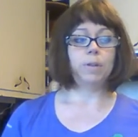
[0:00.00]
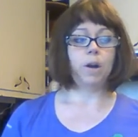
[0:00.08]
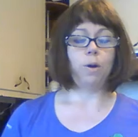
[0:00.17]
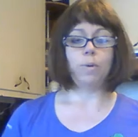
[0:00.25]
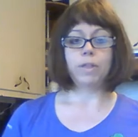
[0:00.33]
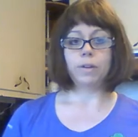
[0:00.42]

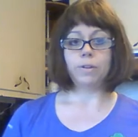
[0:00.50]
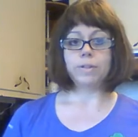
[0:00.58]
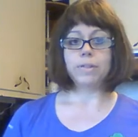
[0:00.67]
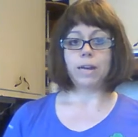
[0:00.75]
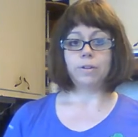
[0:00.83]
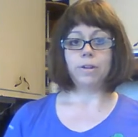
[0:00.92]
know what the Girl
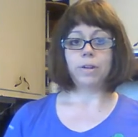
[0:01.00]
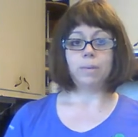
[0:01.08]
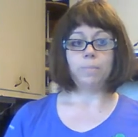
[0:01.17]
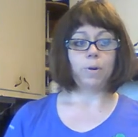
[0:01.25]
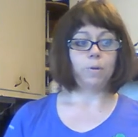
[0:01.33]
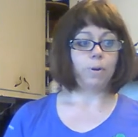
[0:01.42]
Scout Cookie
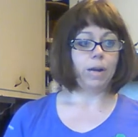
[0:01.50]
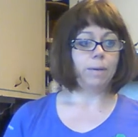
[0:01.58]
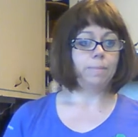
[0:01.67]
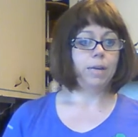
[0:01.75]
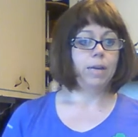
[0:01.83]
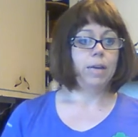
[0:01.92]

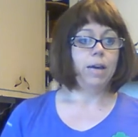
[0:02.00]
Program